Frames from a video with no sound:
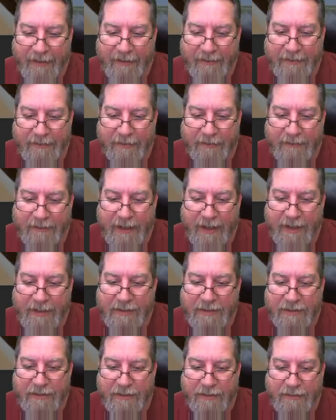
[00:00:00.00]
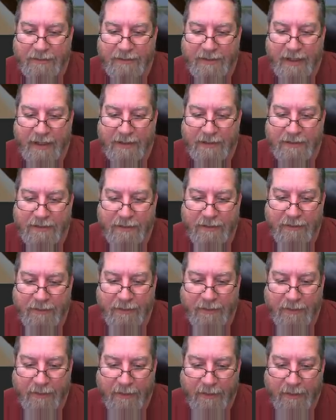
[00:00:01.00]
So texture.
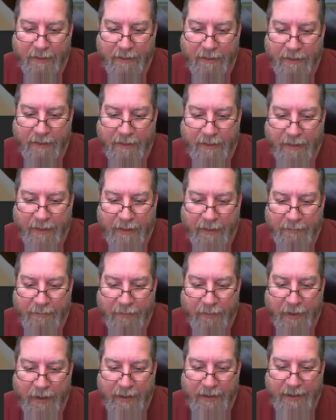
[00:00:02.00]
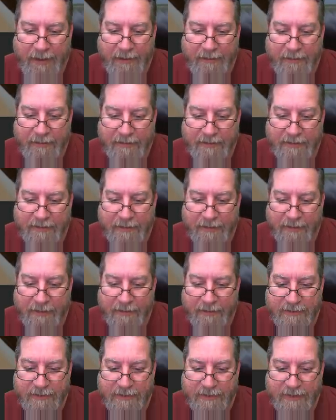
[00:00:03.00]
I'm trying to get this
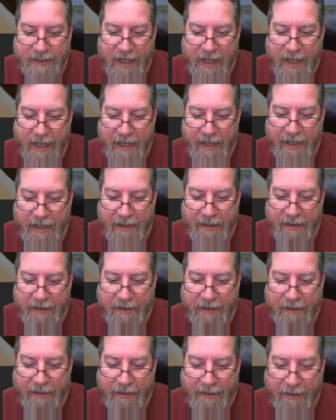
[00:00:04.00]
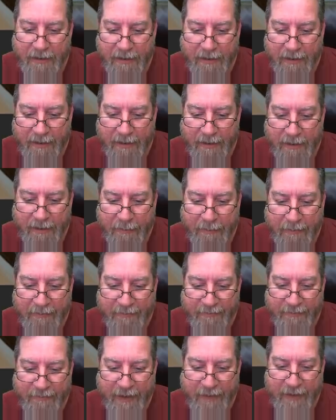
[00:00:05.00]
sky
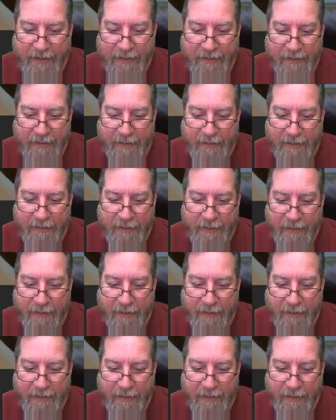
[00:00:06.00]
reflected.